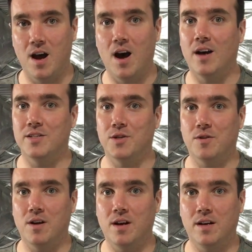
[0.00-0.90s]
on
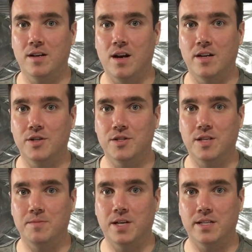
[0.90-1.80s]
your
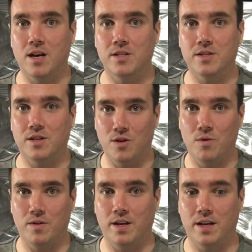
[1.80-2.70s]
subject, on the
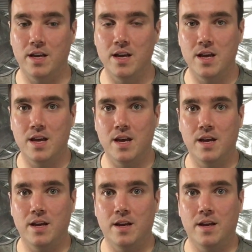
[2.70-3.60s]
clothing,
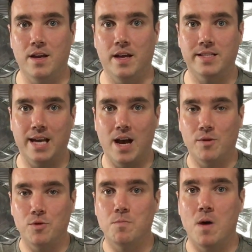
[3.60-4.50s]
it's
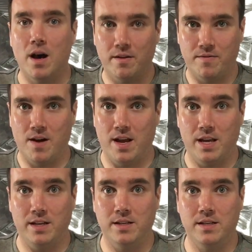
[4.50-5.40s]
how you modify
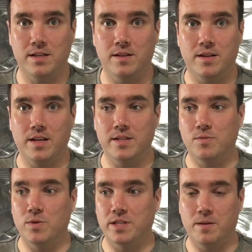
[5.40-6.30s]
it
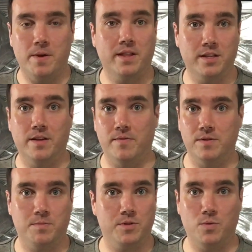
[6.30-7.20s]
is what's going to make the
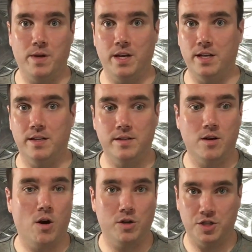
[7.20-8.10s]
difference between
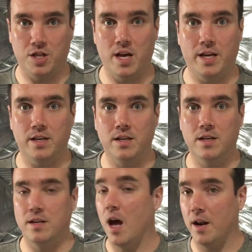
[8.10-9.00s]
harsh light,
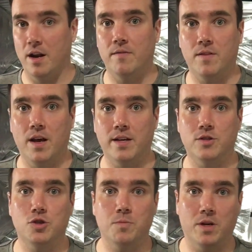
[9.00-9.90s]
not enough
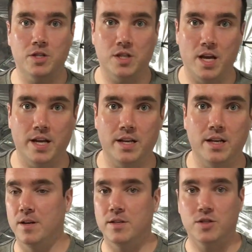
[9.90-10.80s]
light, too much light,
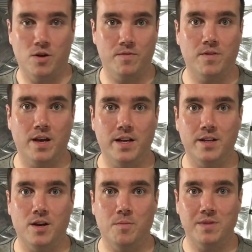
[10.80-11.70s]
soft
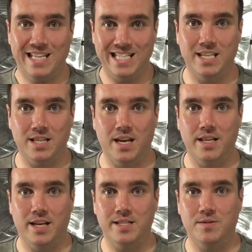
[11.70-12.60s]
light, pleasing
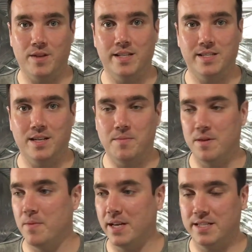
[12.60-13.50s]
light. That's going
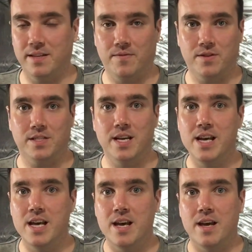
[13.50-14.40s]
to be the biggest difference.
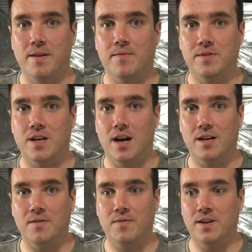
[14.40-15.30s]
In
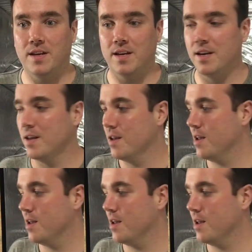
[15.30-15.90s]
photography,